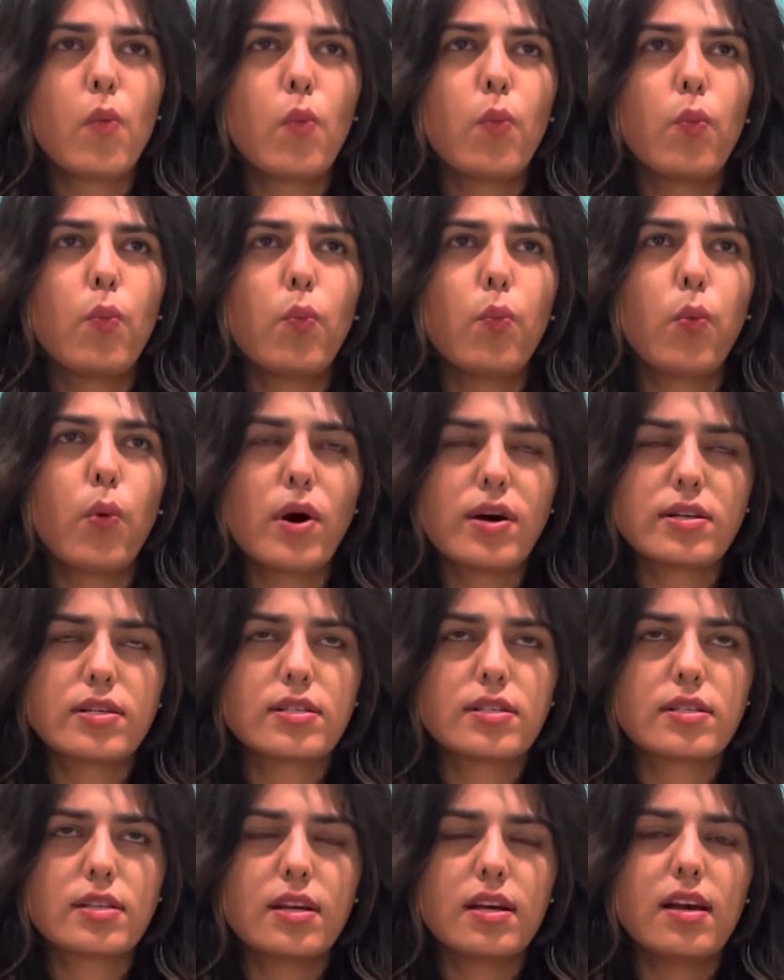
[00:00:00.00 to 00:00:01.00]
what
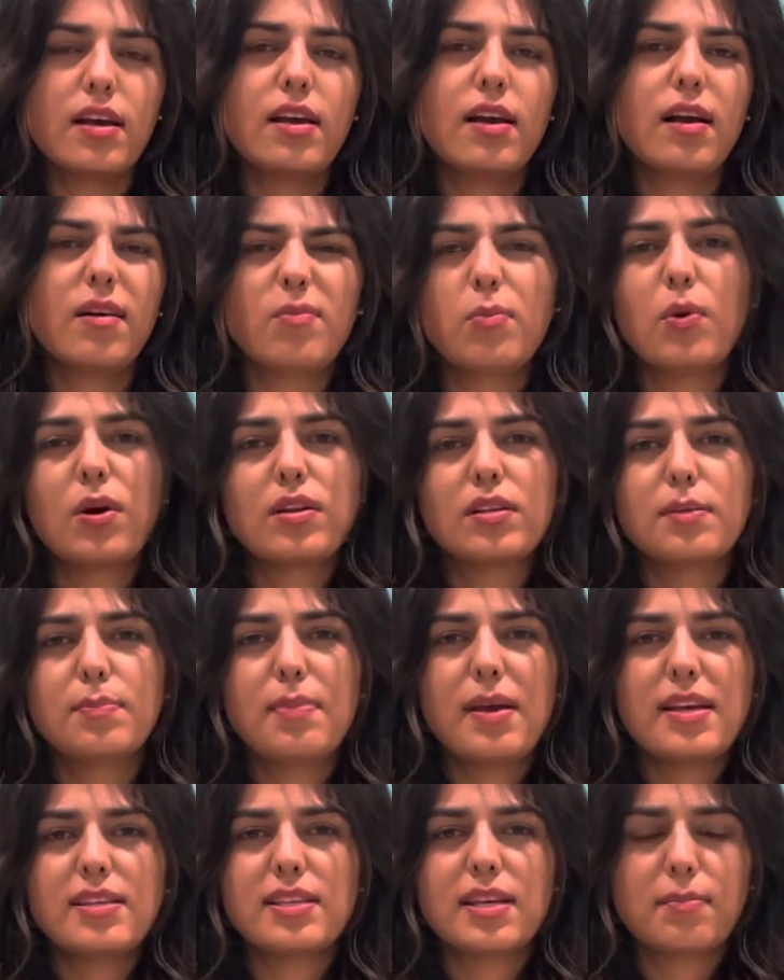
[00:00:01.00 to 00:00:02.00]
are the
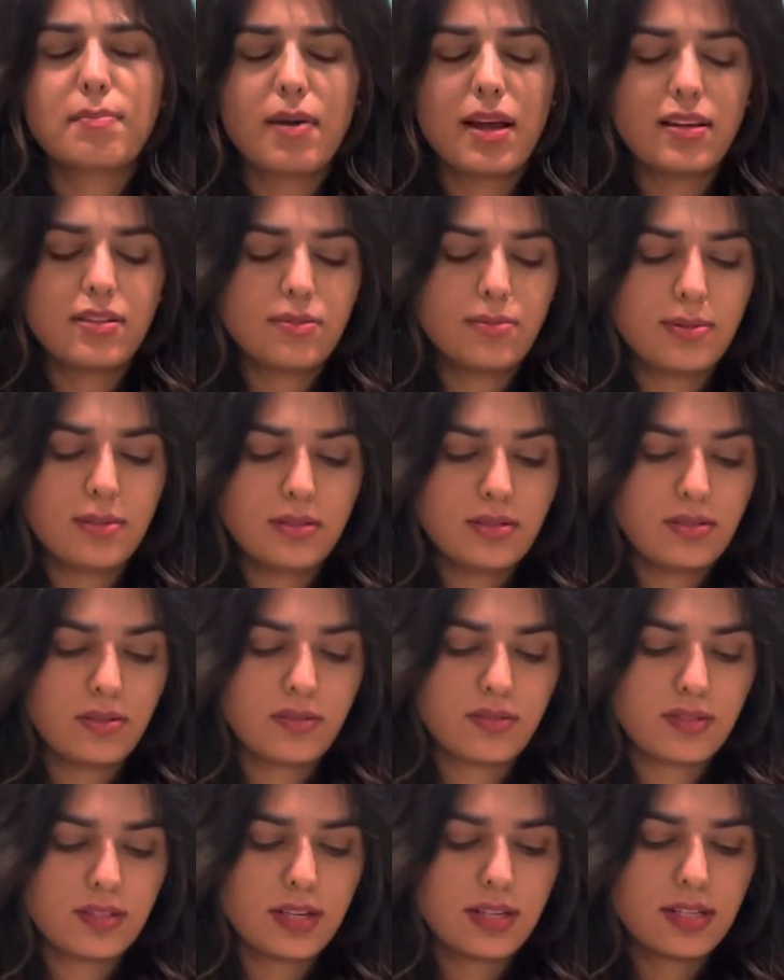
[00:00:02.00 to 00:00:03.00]
basic management of
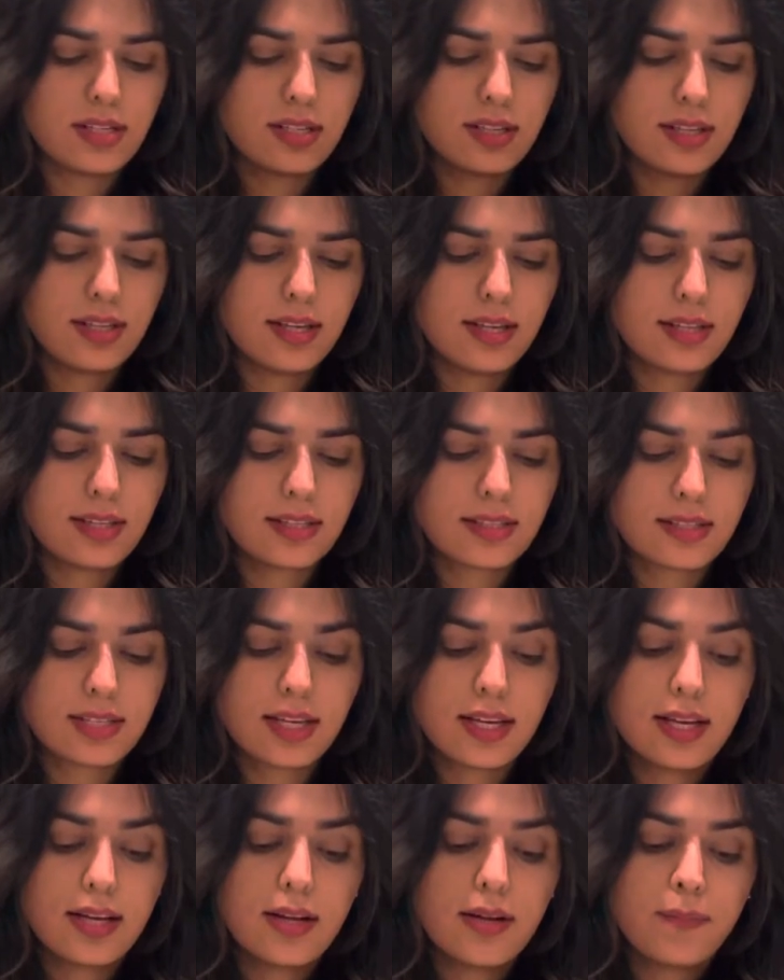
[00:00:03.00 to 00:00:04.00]
certain things.
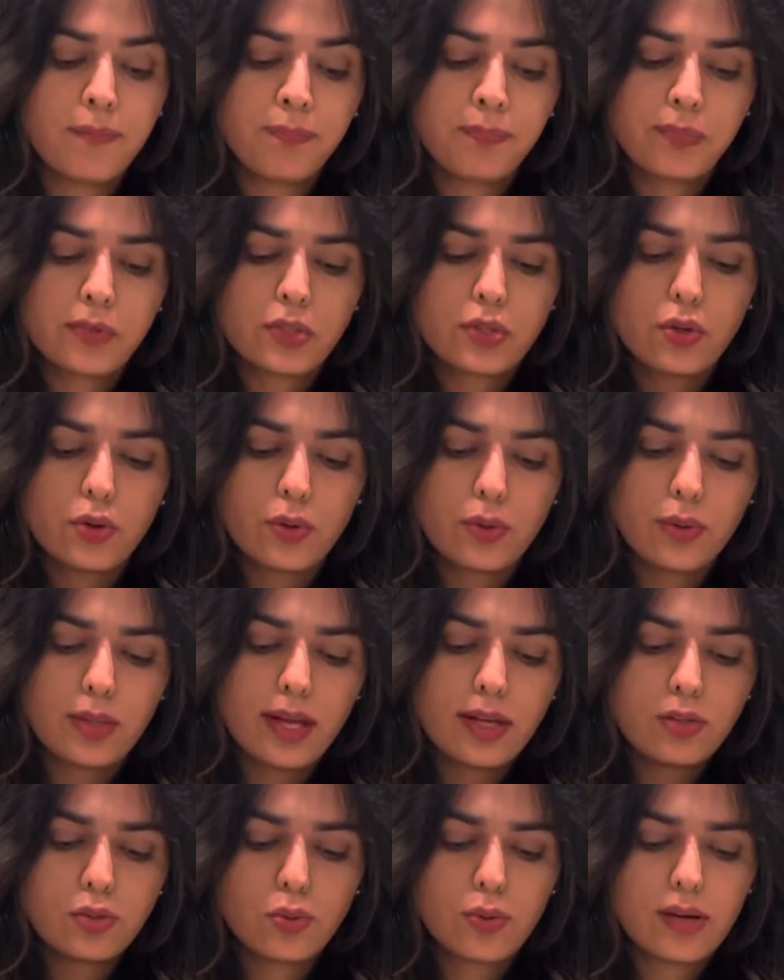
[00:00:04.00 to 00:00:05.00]
So that's
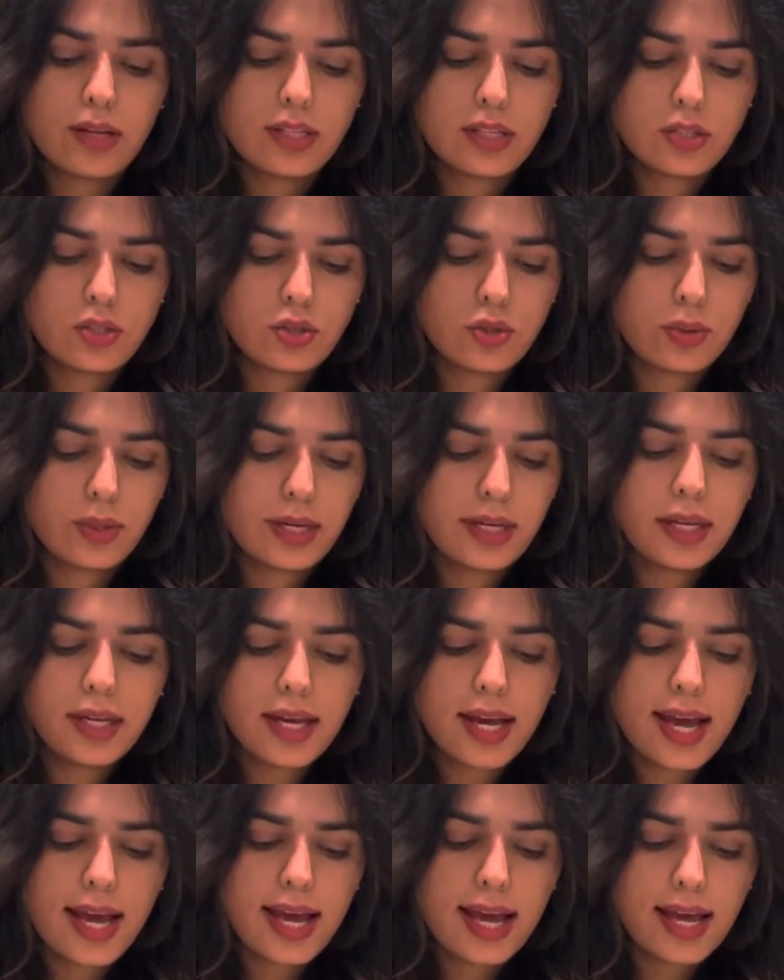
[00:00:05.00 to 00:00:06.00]
worth doing.
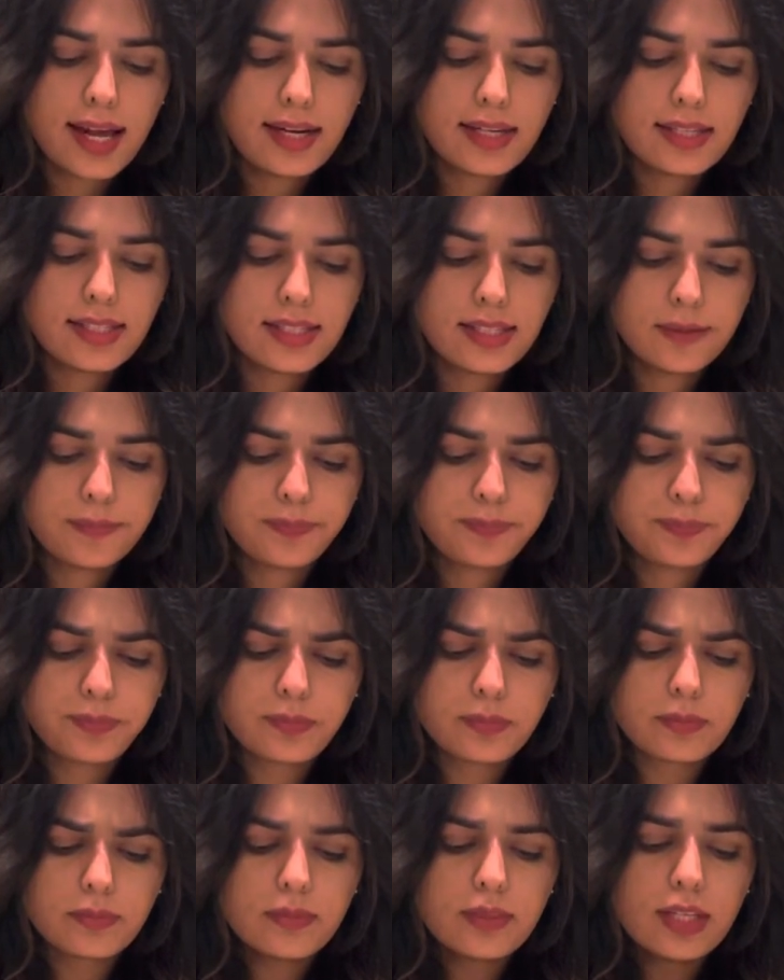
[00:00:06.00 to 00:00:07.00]
And
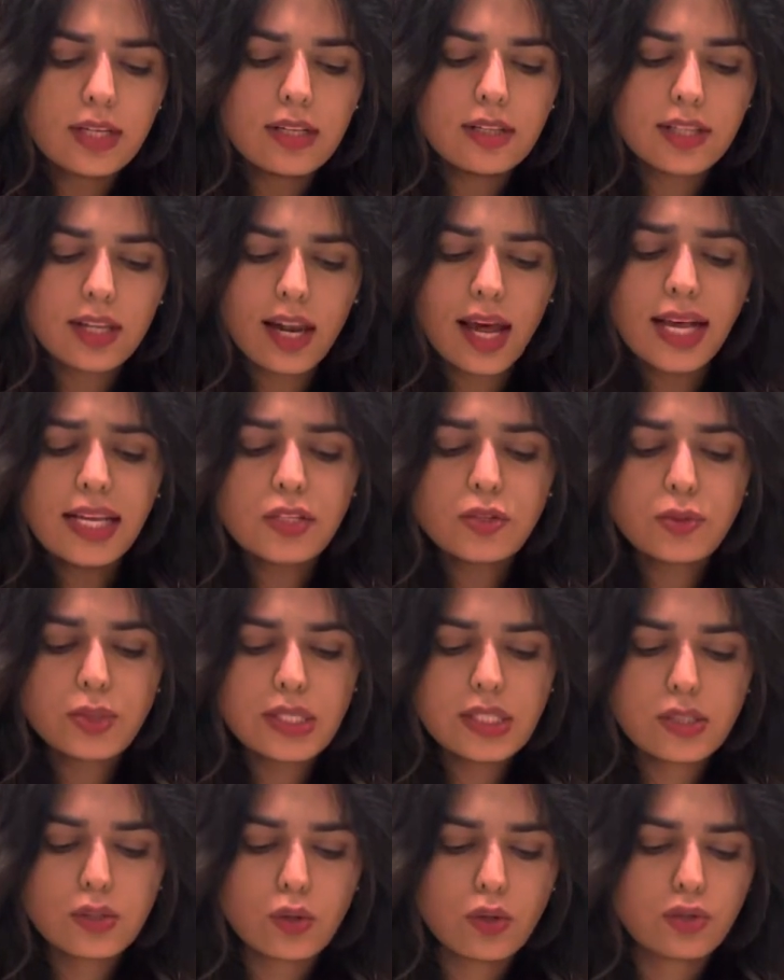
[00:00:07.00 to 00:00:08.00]
the last
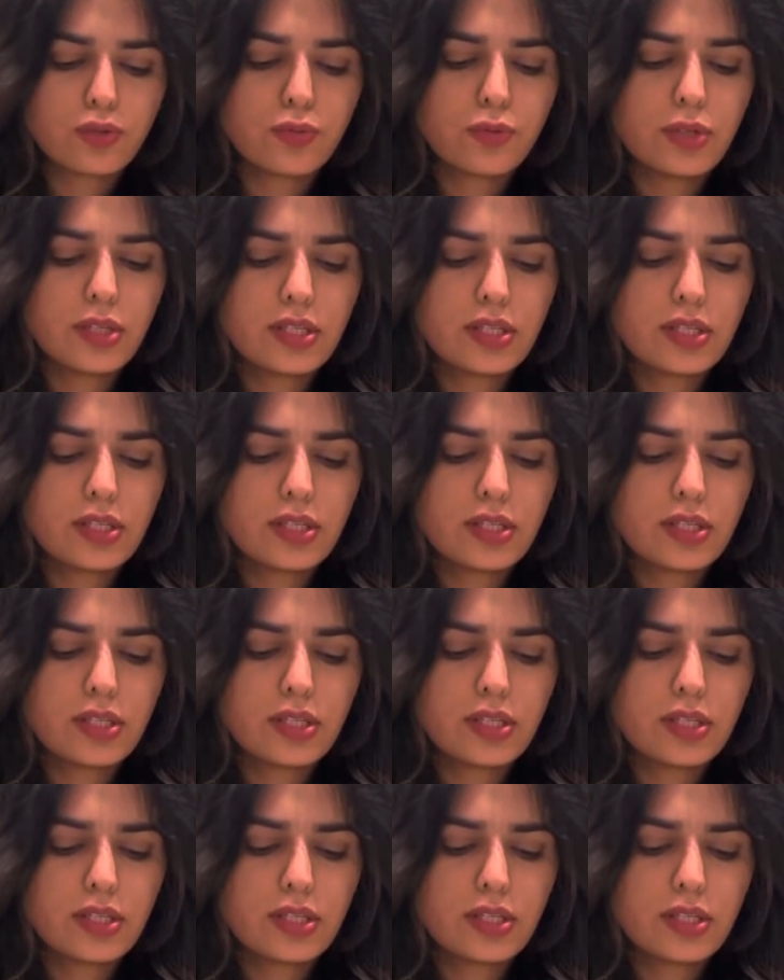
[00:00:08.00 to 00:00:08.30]
resource which